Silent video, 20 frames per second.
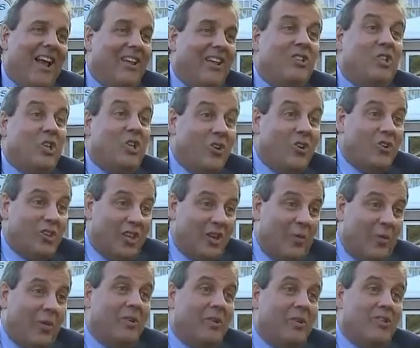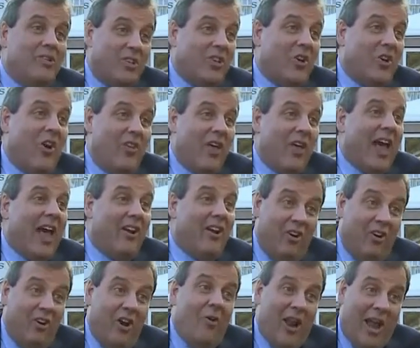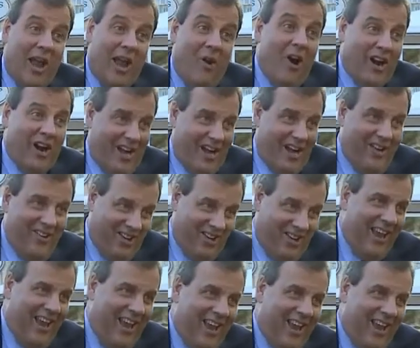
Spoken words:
In Jersey, we would just call that a hello and how are you,